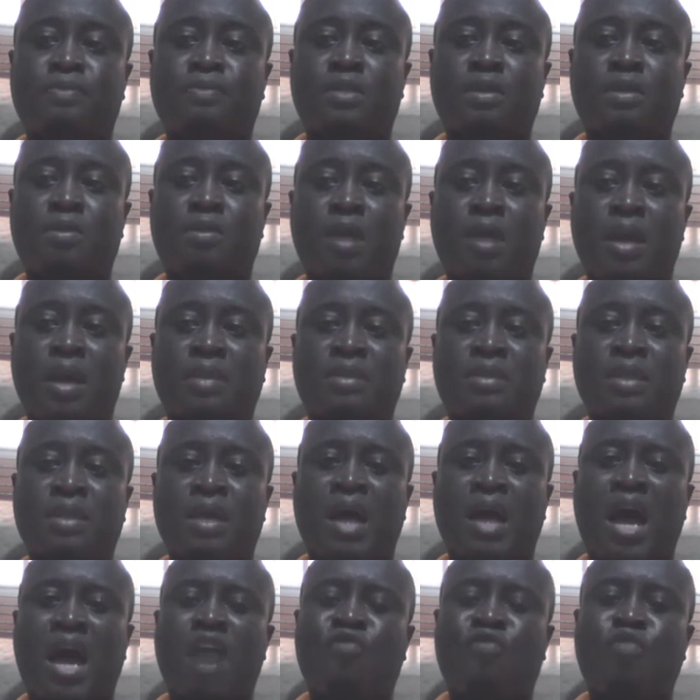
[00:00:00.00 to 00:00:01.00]
Right.
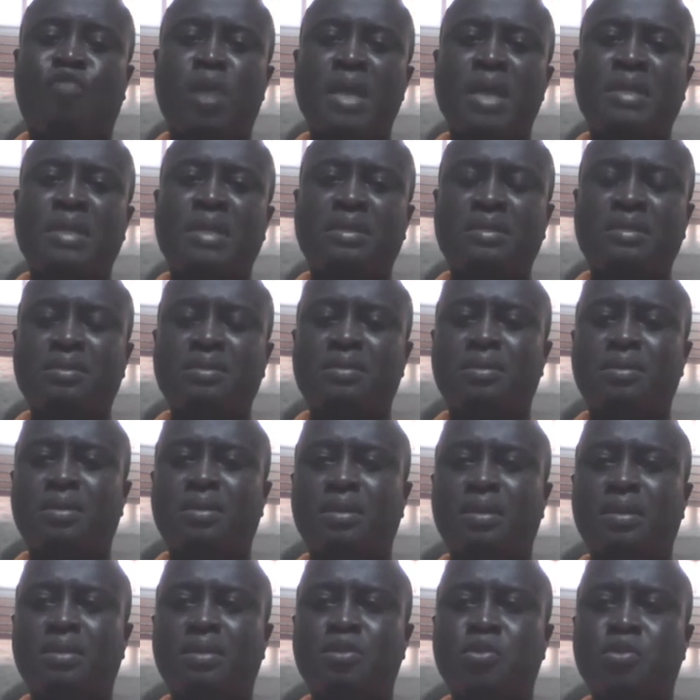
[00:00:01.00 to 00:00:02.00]
Avoid
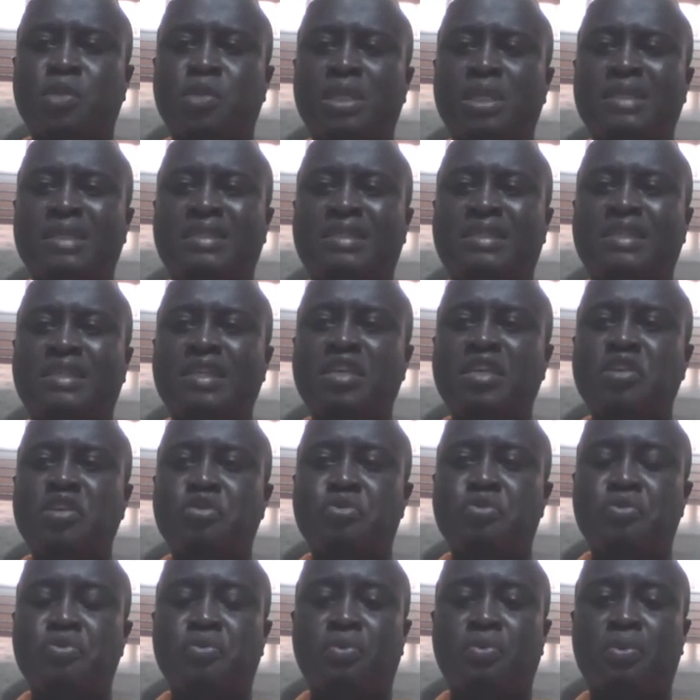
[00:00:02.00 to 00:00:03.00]
using
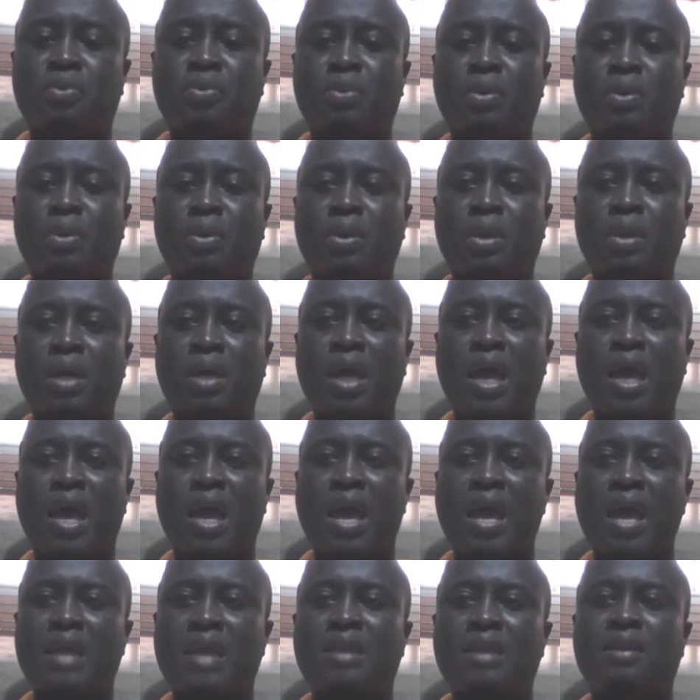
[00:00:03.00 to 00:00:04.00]
CU,
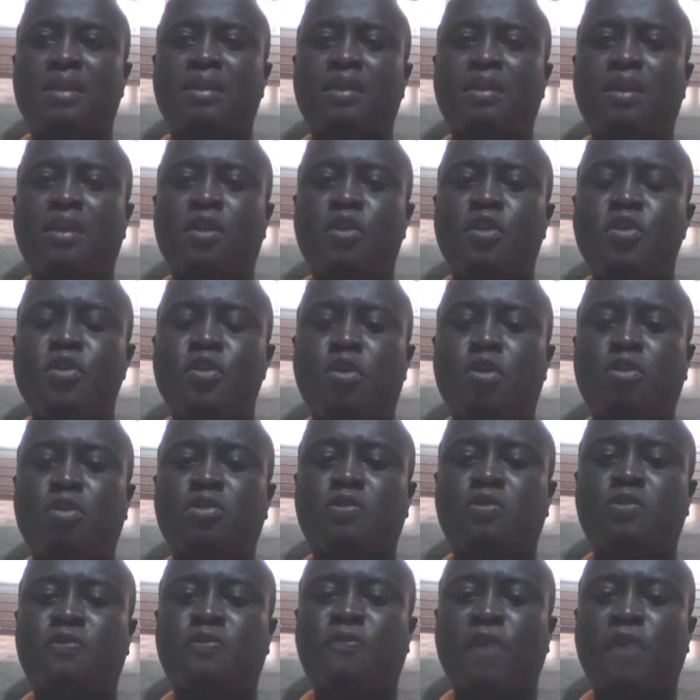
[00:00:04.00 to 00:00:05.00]
and
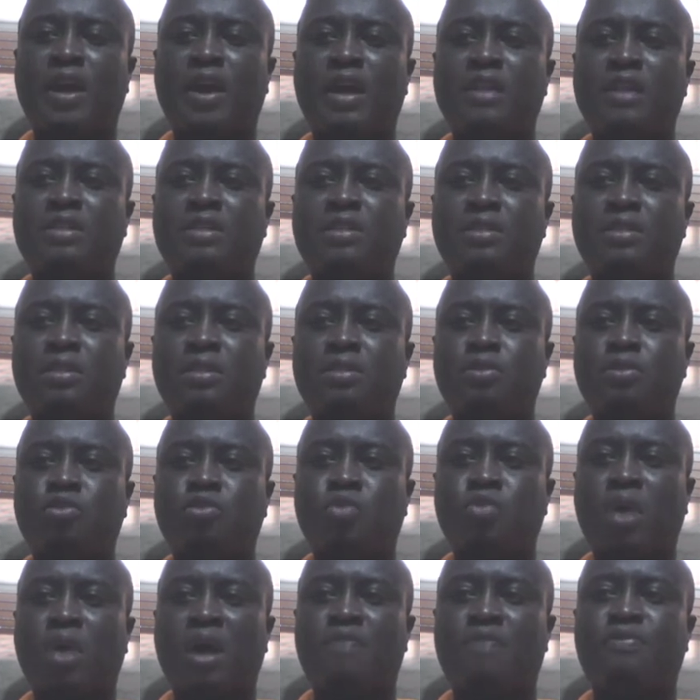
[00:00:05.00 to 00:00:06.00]
don't forget
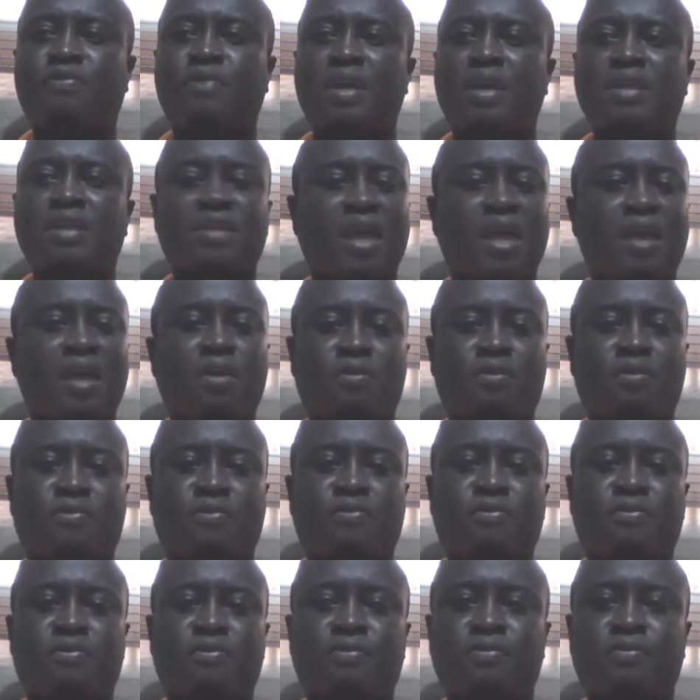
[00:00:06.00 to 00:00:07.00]
to have a sign
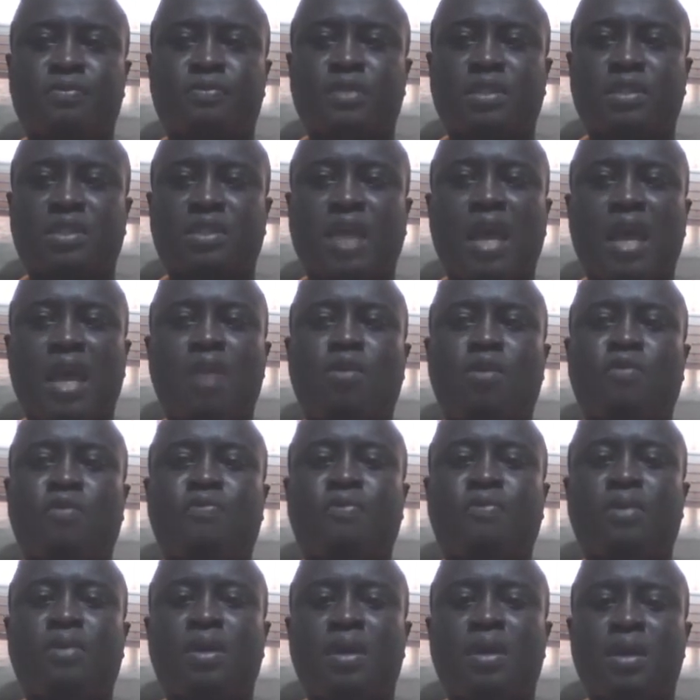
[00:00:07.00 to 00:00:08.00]
off. Sign
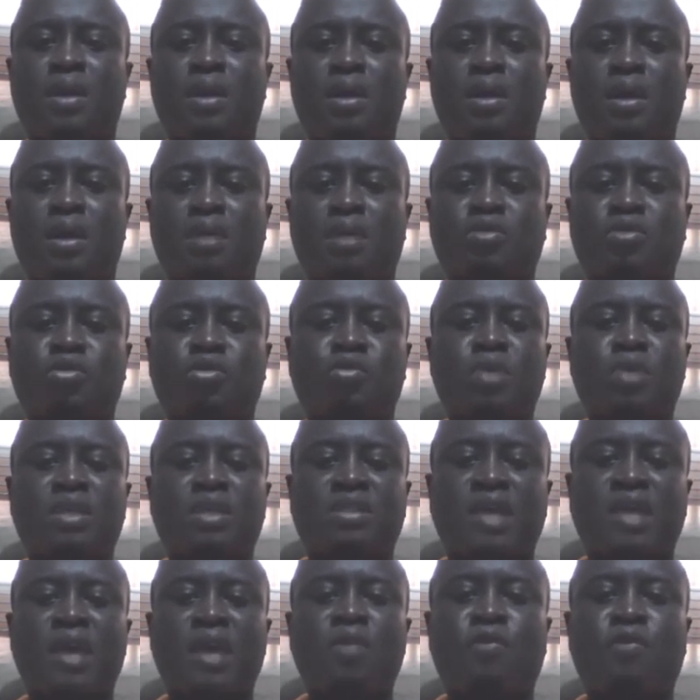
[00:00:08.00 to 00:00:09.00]
off is also a
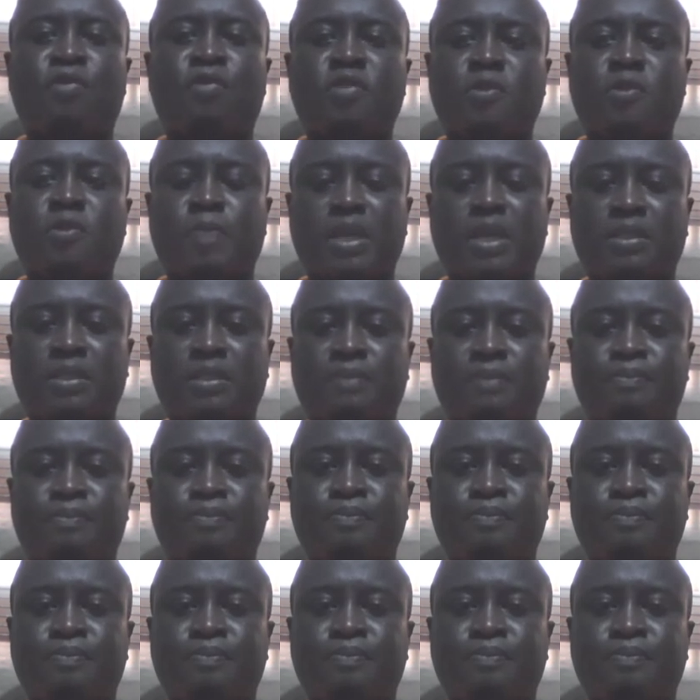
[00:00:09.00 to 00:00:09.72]
sign of respect.